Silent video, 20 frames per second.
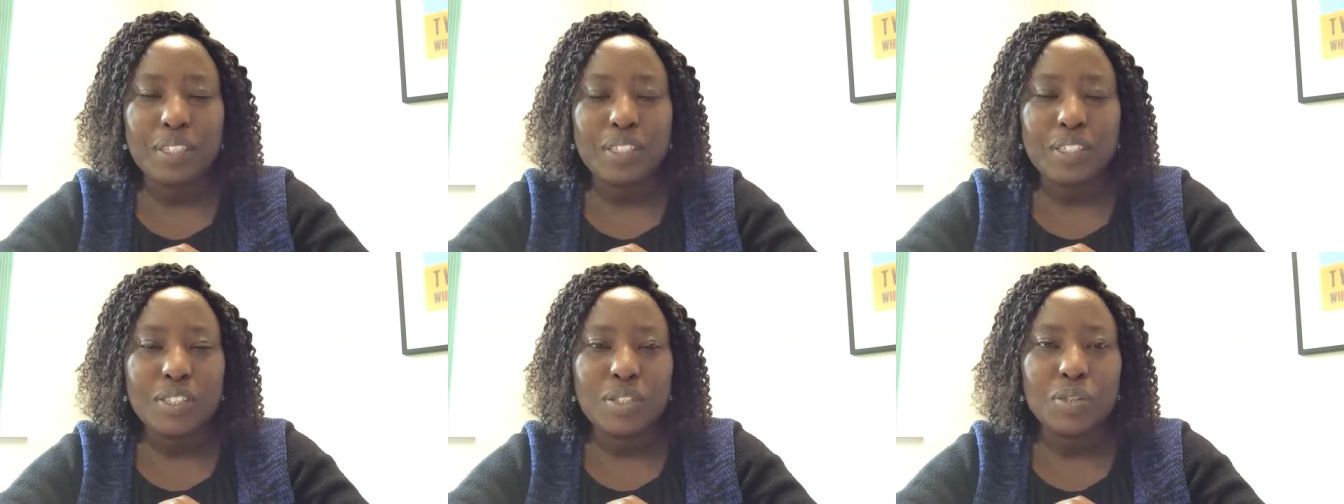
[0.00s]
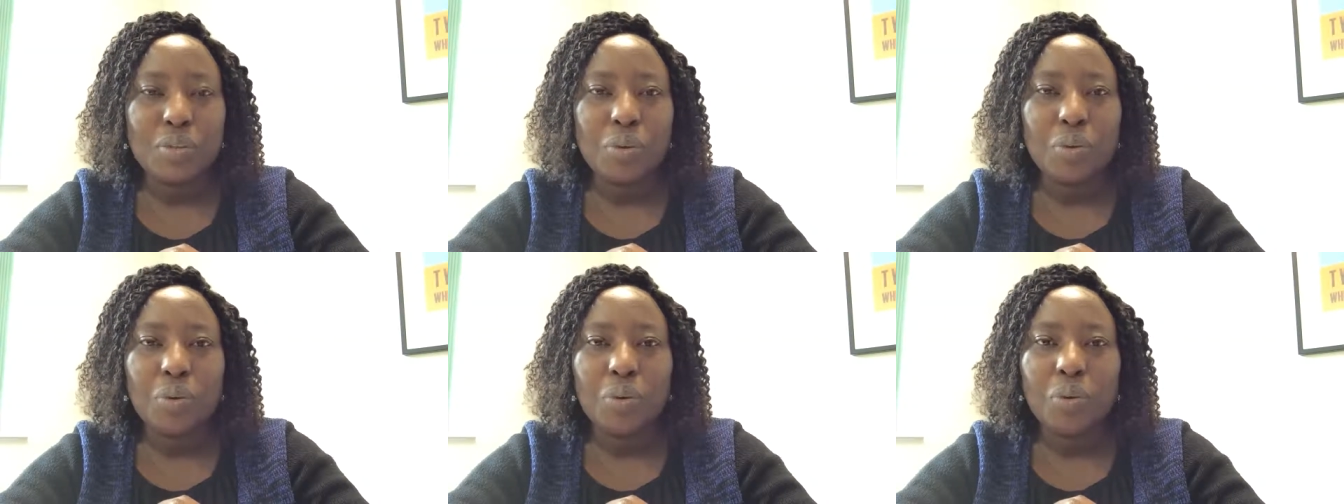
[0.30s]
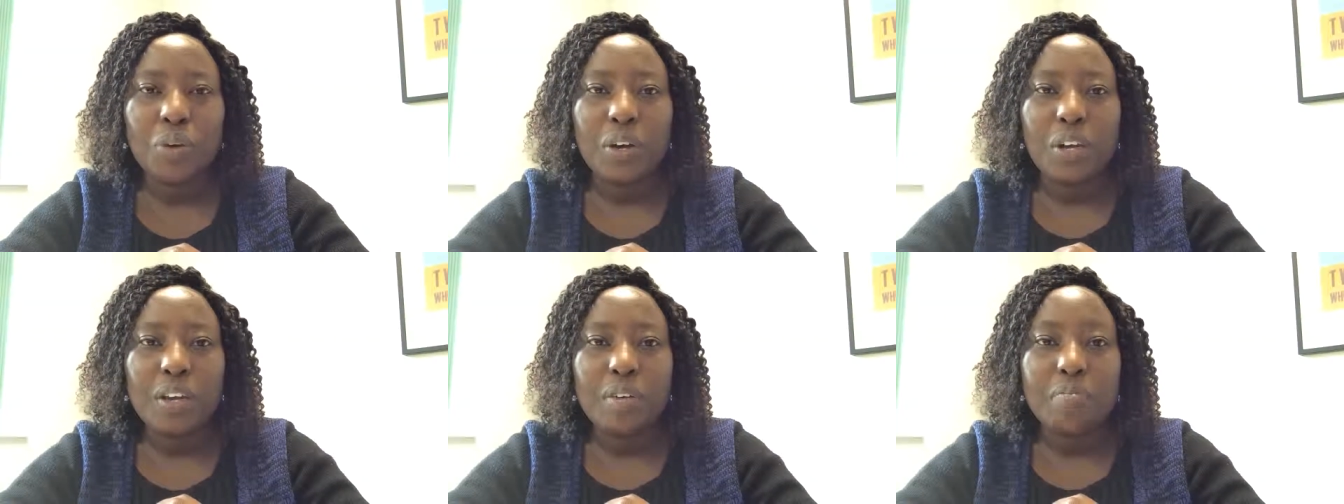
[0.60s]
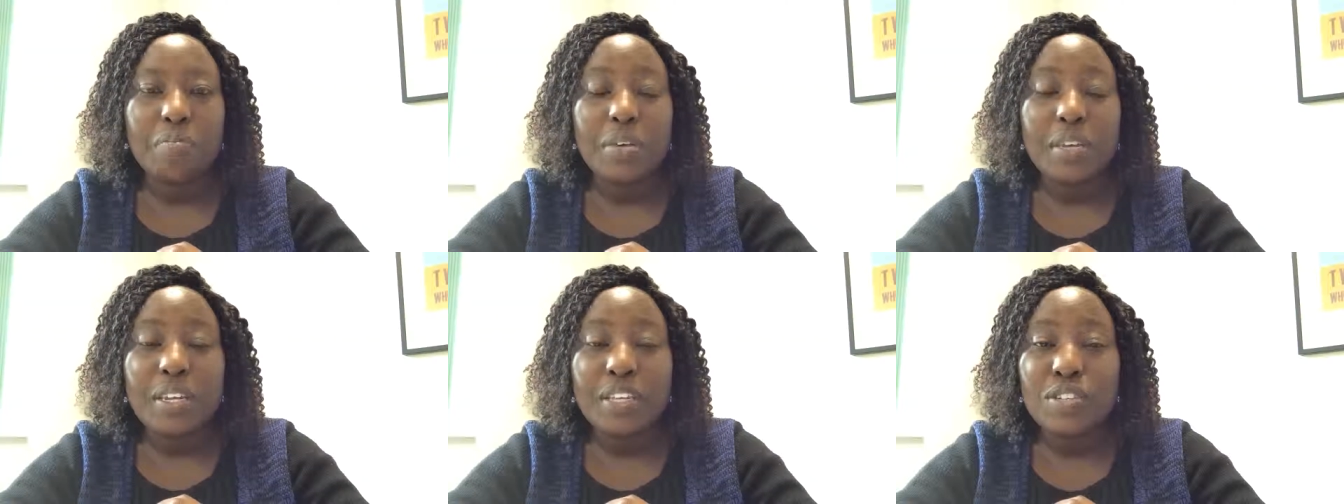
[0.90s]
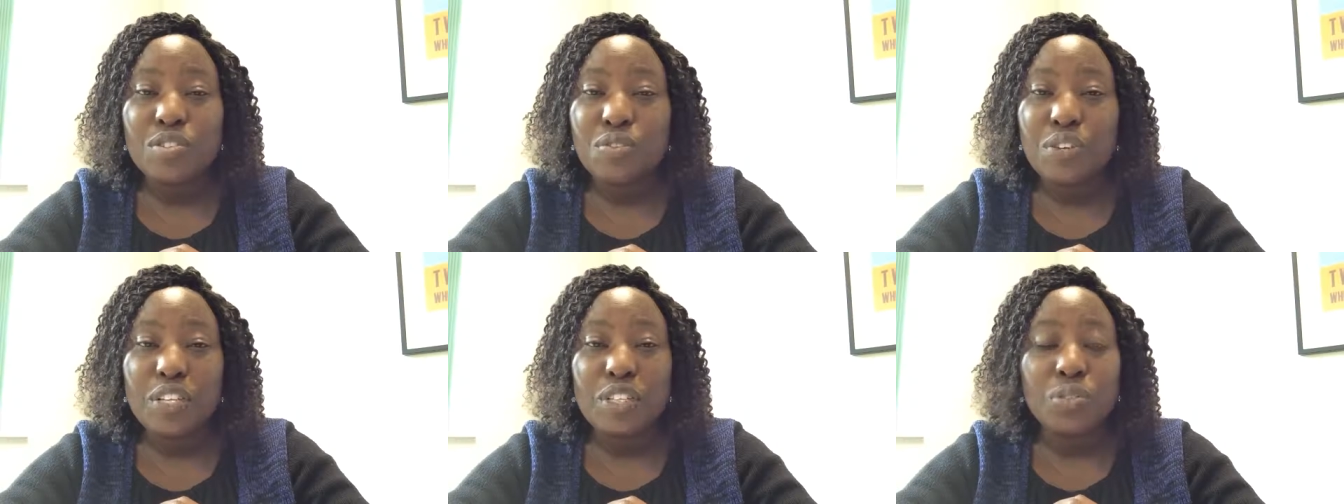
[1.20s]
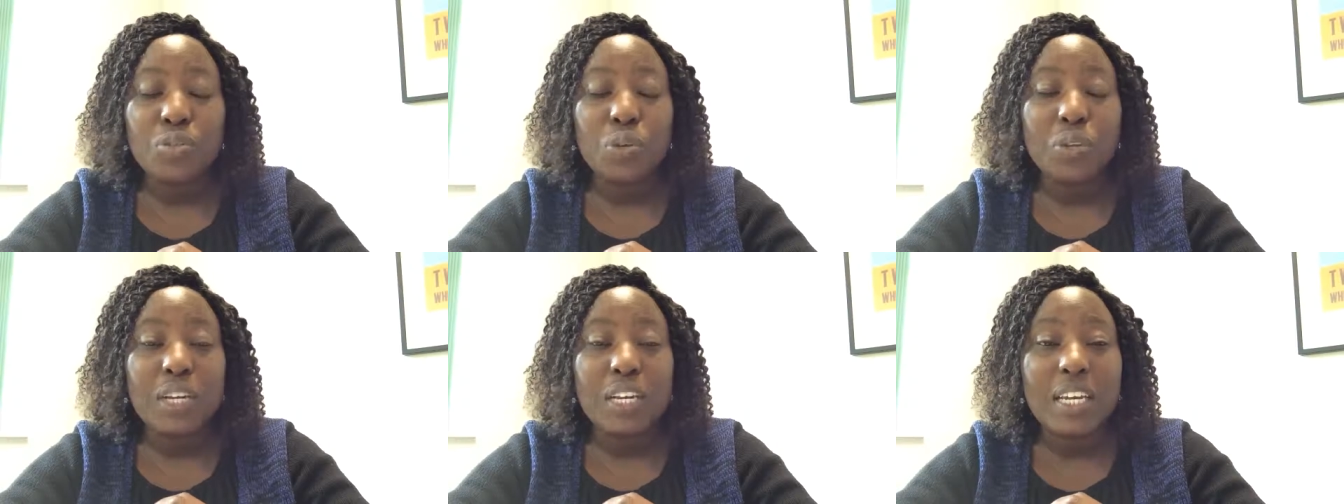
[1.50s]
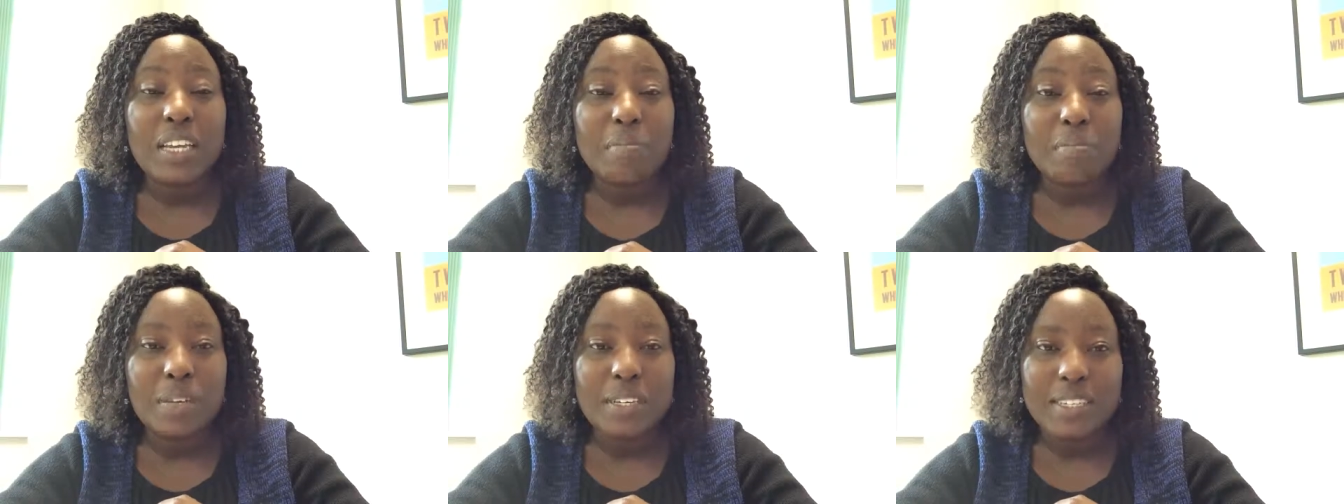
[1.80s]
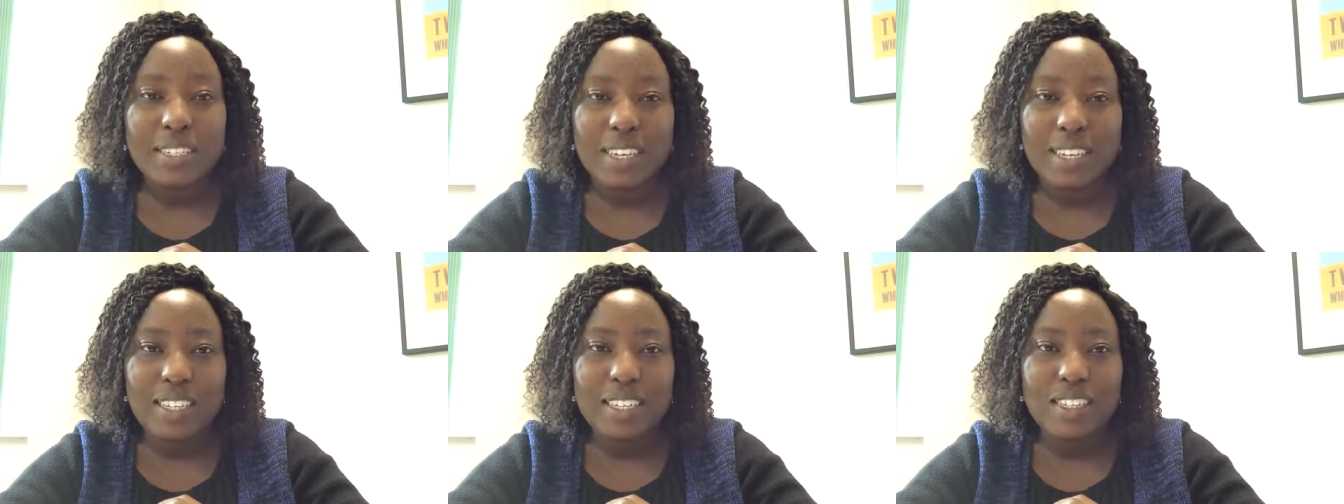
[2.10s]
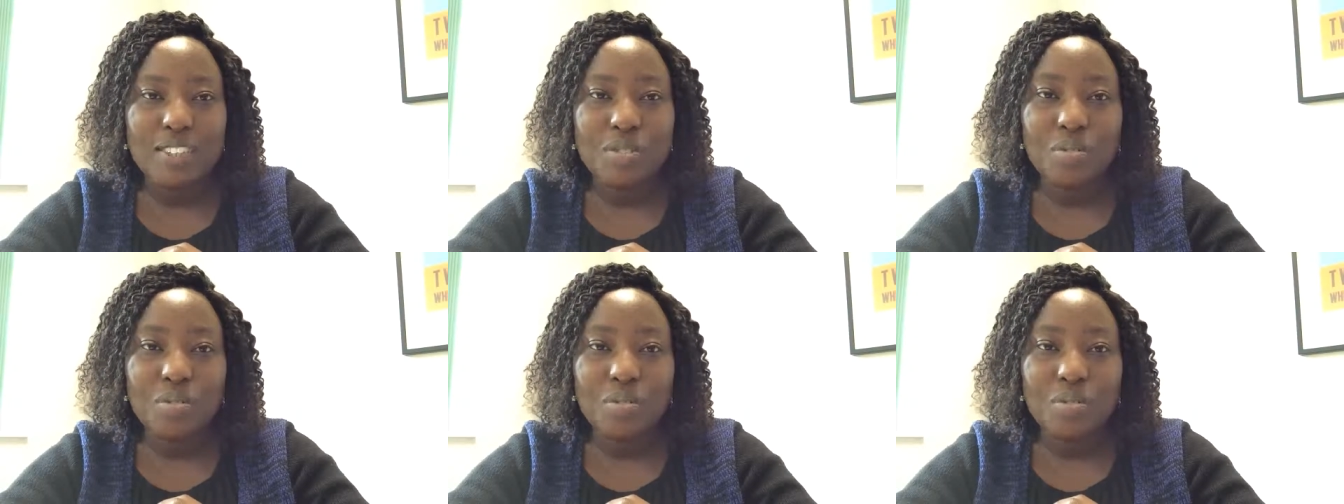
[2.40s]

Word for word: So, ministry is not limited